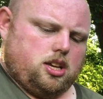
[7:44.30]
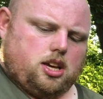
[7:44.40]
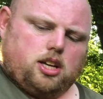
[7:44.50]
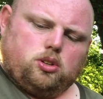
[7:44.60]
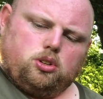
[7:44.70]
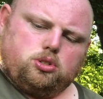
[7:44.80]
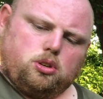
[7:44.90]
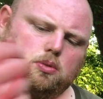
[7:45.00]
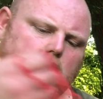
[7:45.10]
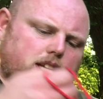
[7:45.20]
And also
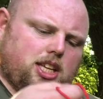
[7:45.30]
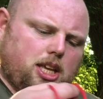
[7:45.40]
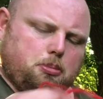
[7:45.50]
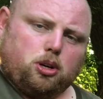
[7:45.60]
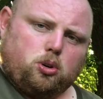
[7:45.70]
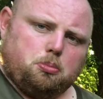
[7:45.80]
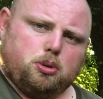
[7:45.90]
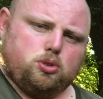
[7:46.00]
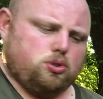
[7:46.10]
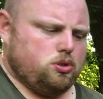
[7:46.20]
I keep a
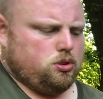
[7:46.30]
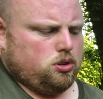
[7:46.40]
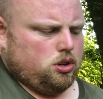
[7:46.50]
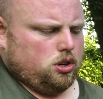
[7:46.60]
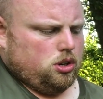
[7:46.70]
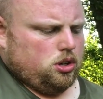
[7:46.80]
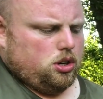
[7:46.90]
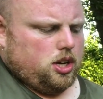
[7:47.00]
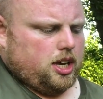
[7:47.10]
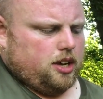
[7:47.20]
compass
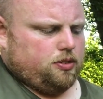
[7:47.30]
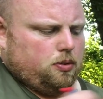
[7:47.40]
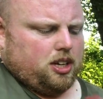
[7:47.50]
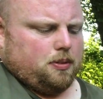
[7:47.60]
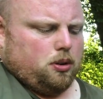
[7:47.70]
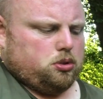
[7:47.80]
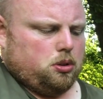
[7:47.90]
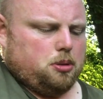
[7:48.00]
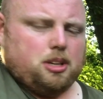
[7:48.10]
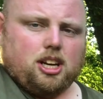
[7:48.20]
for when I'm out
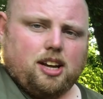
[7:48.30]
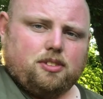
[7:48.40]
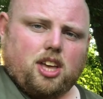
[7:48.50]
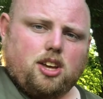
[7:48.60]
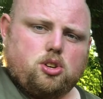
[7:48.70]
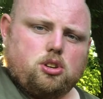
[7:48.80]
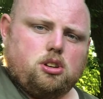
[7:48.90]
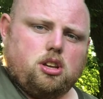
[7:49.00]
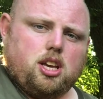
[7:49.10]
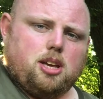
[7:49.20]
doing a bit of navigation.
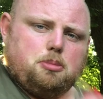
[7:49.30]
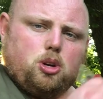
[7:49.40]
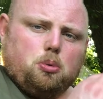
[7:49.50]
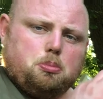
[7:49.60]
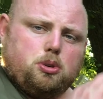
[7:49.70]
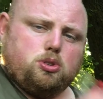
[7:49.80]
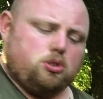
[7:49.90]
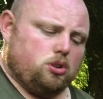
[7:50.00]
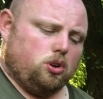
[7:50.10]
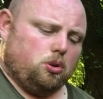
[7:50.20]
My compass
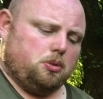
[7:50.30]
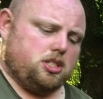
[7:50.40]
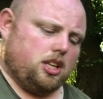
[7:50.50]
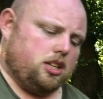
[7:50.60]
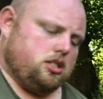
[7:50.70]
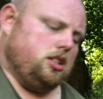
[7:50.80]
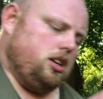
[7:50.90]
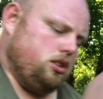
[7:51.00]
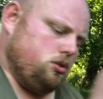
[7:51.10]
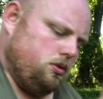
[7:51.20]
always stays in there,
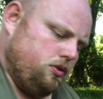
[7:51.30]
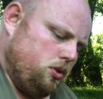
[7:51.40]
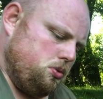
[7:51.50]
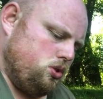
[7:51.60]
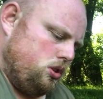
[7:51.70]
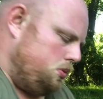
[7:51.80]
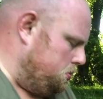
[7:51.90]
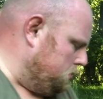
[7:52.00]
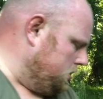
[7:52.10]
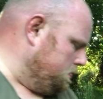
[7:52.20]
so I've always got it with me.